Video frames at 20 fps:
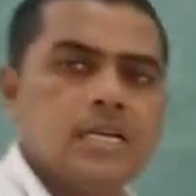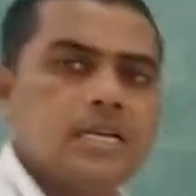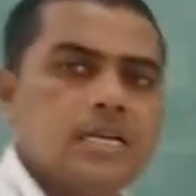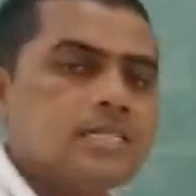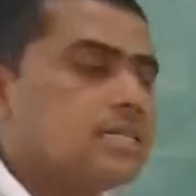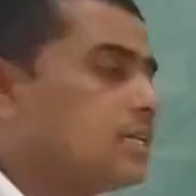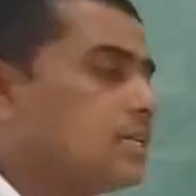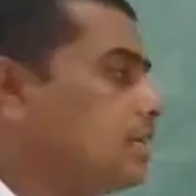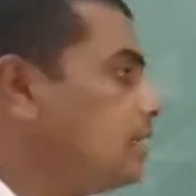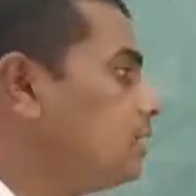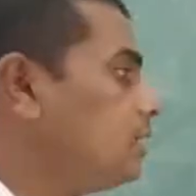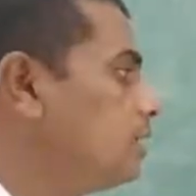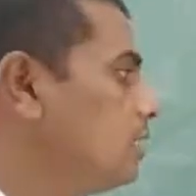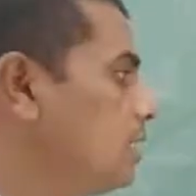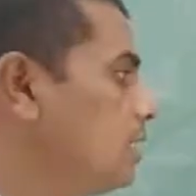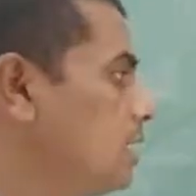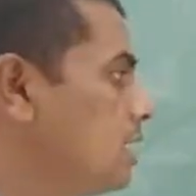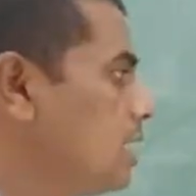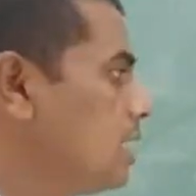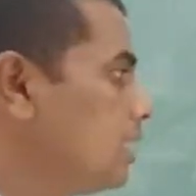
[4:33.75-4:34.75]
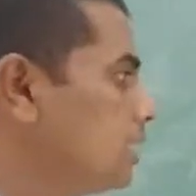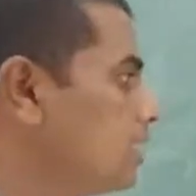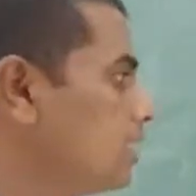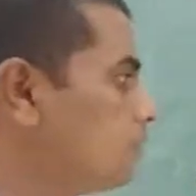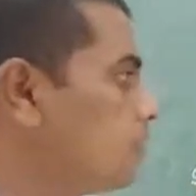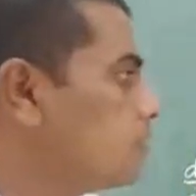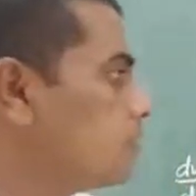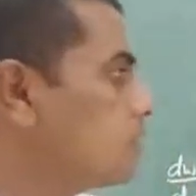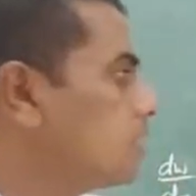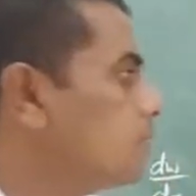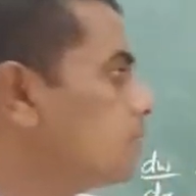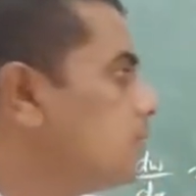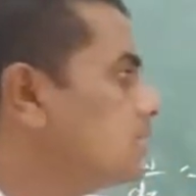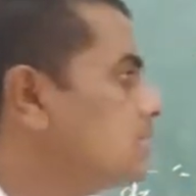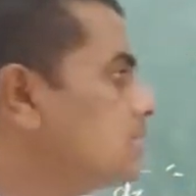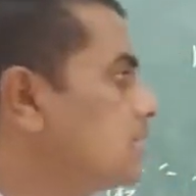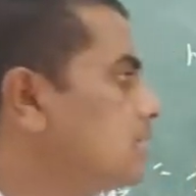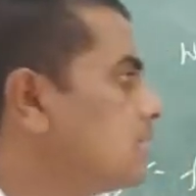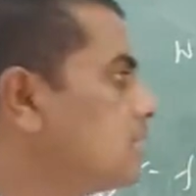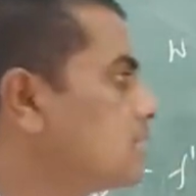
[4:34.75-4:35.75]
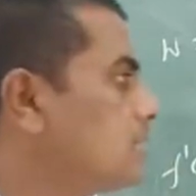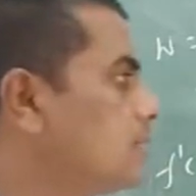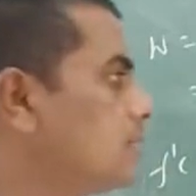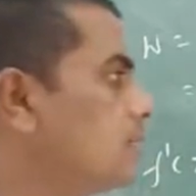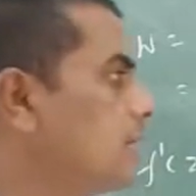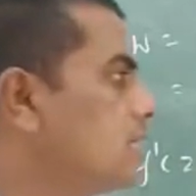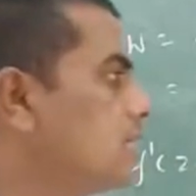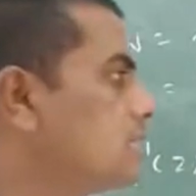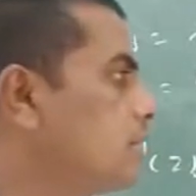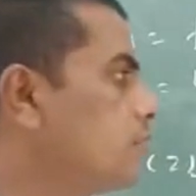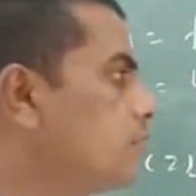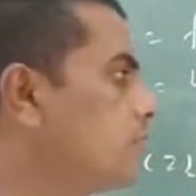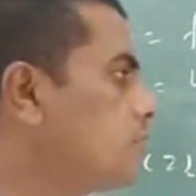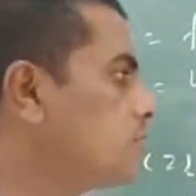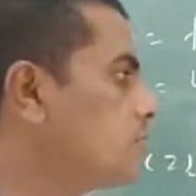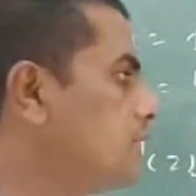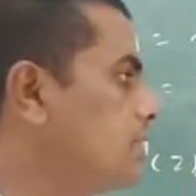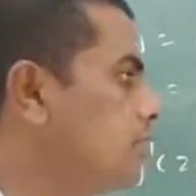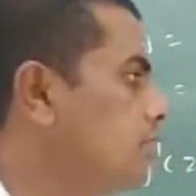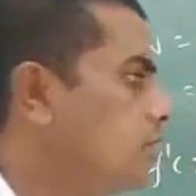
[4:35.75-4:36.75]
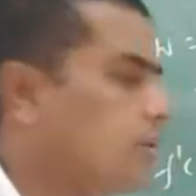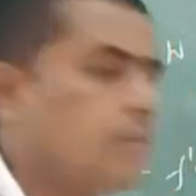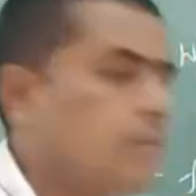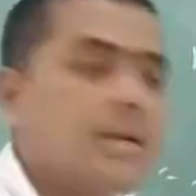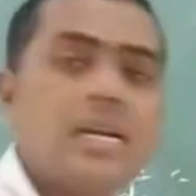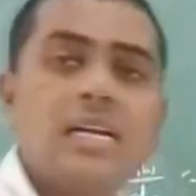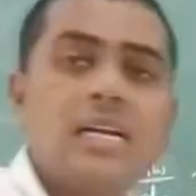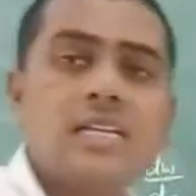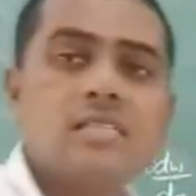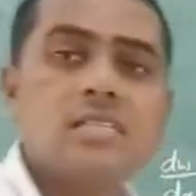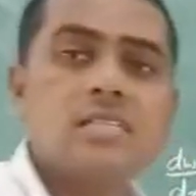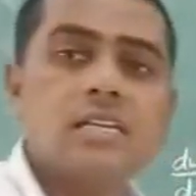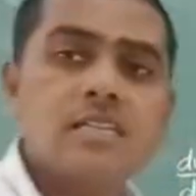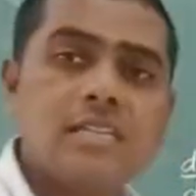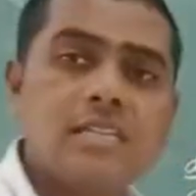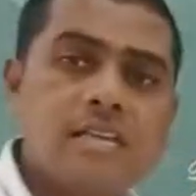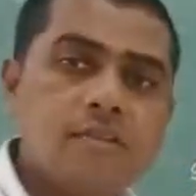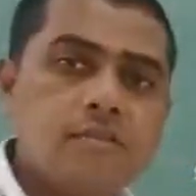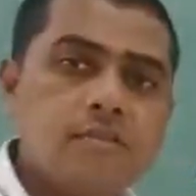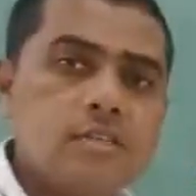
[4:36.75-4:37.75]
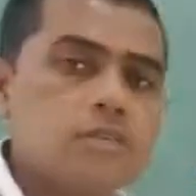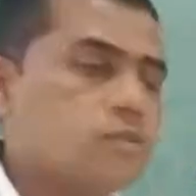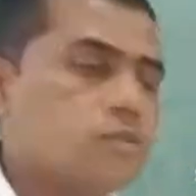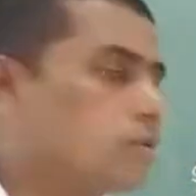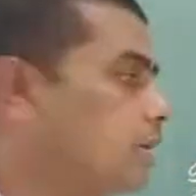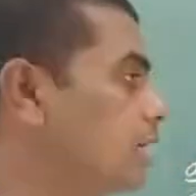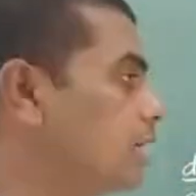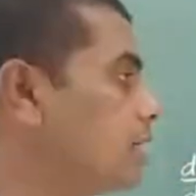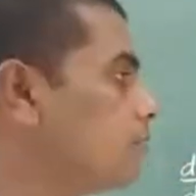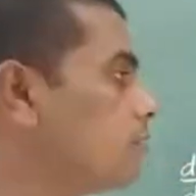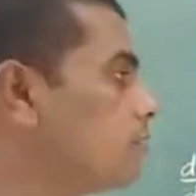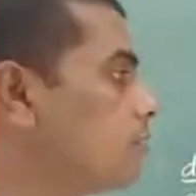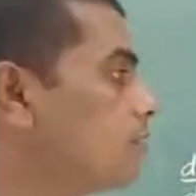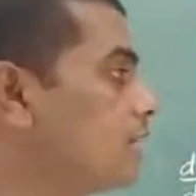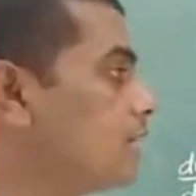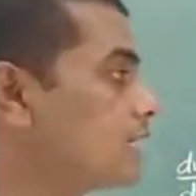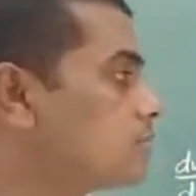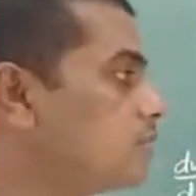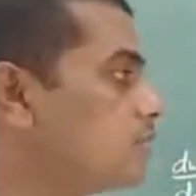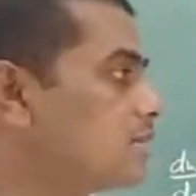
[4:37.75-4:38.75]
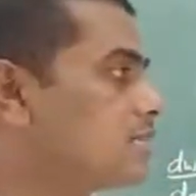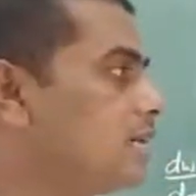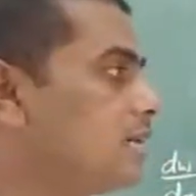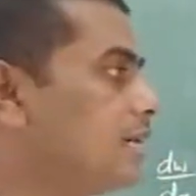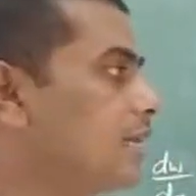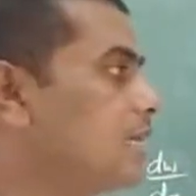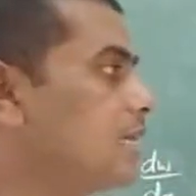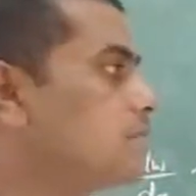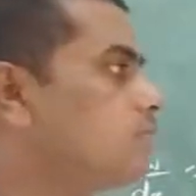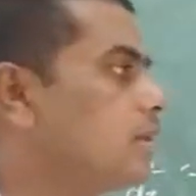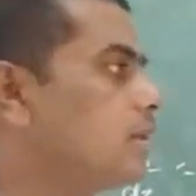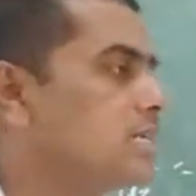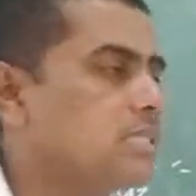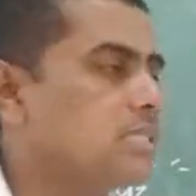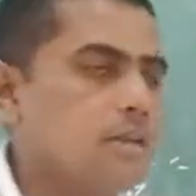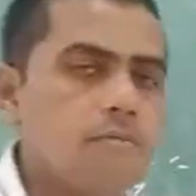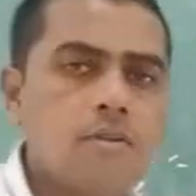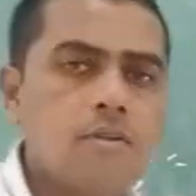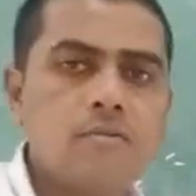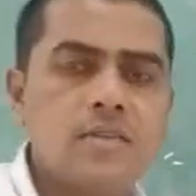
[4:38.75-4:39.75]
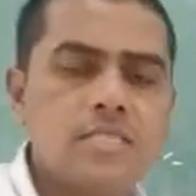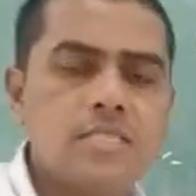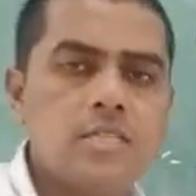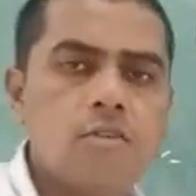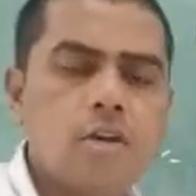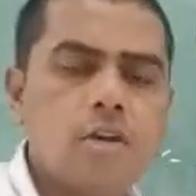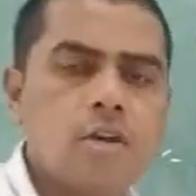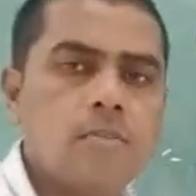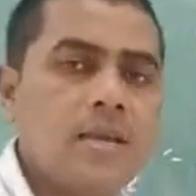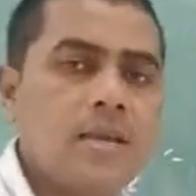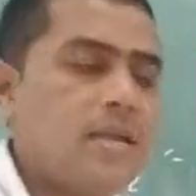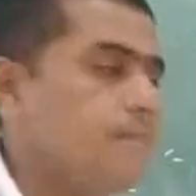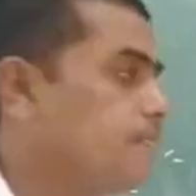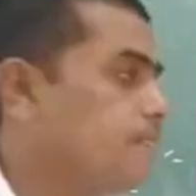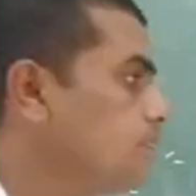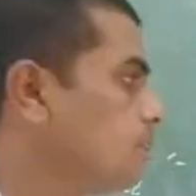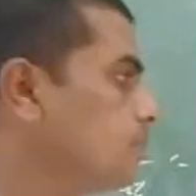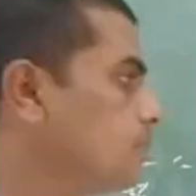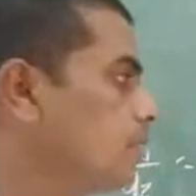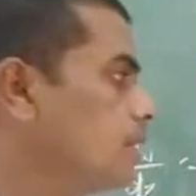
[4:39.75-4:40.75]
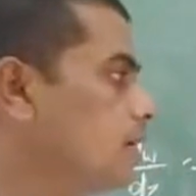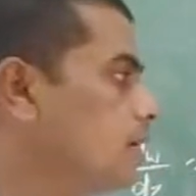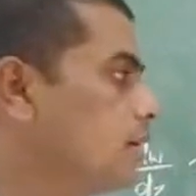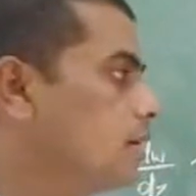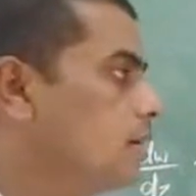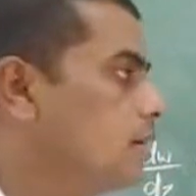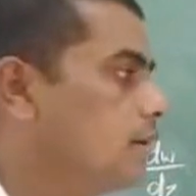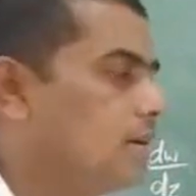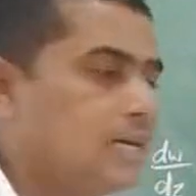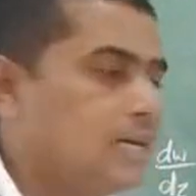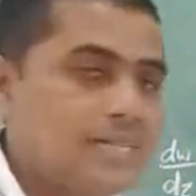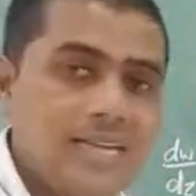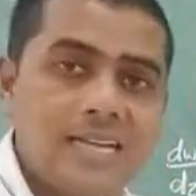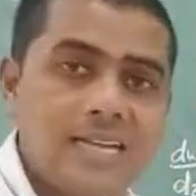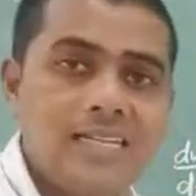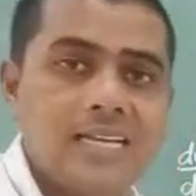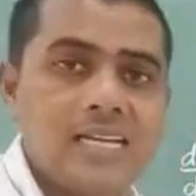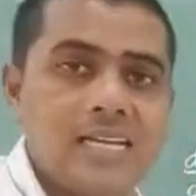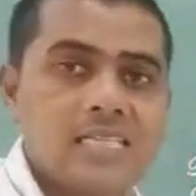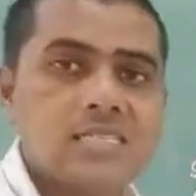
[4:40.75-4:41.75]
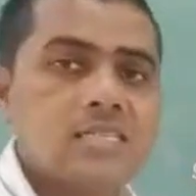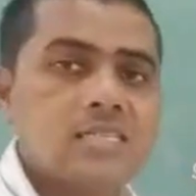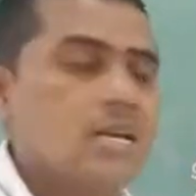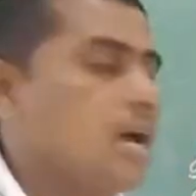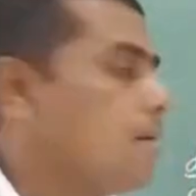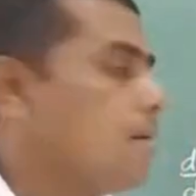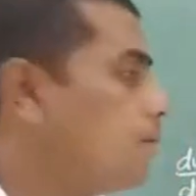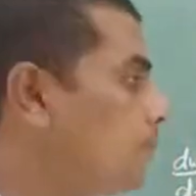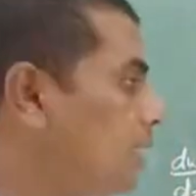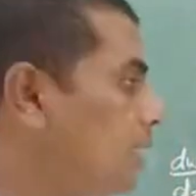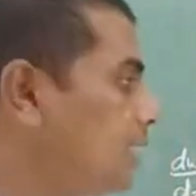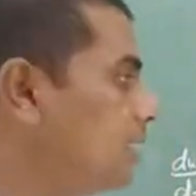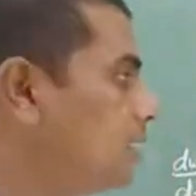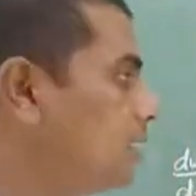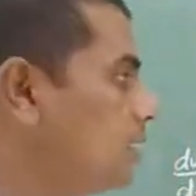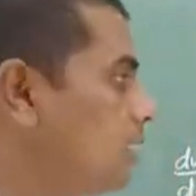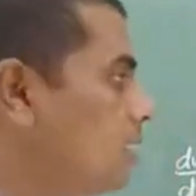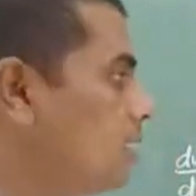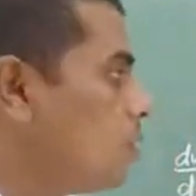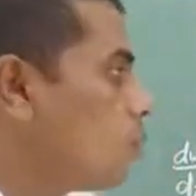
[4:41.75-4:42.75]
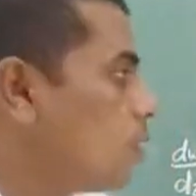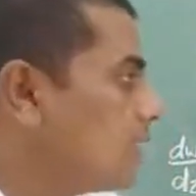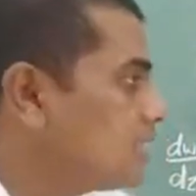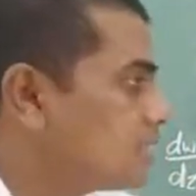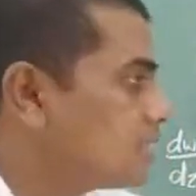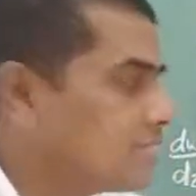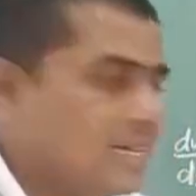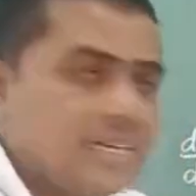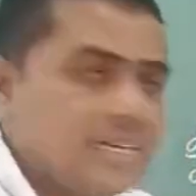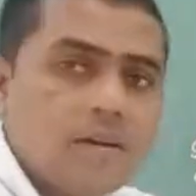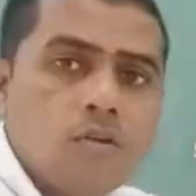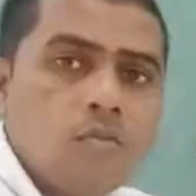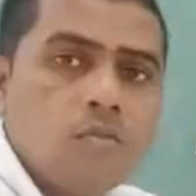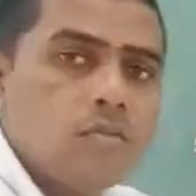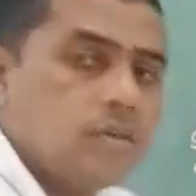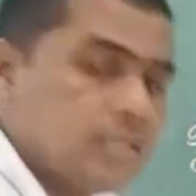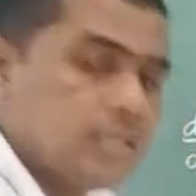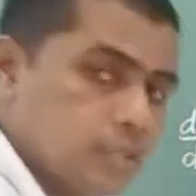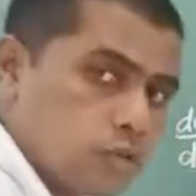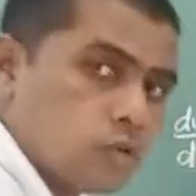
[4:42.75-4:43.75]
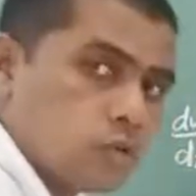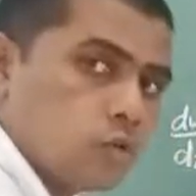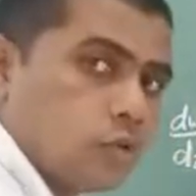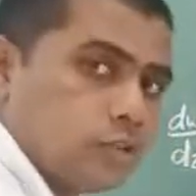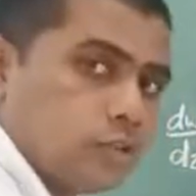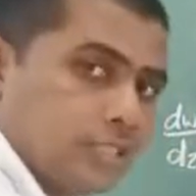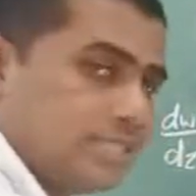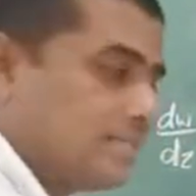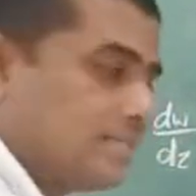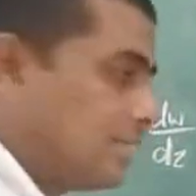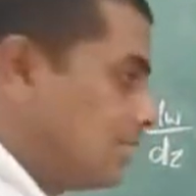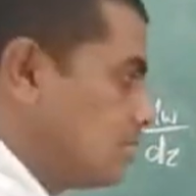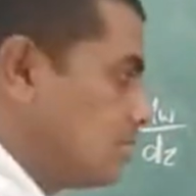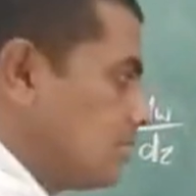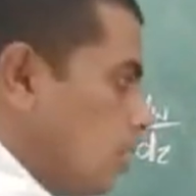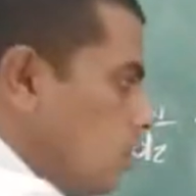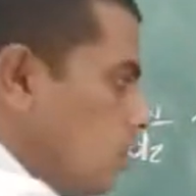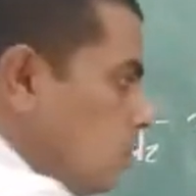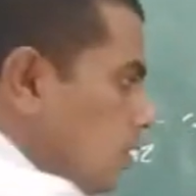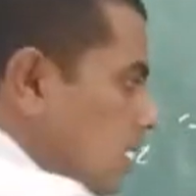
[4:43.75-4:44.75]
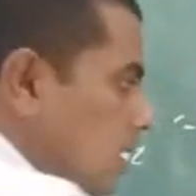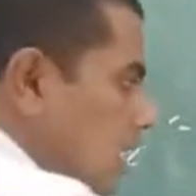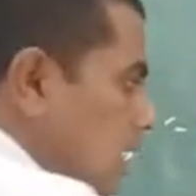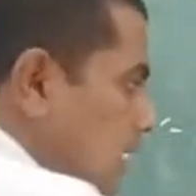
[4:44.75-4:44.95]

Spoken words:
Is it clear? F of z plus delta z minus f of z divided by delta z. Then we used to take f of x plus delta x minus f of x divided by delta x. But what is z now? You should know these things now.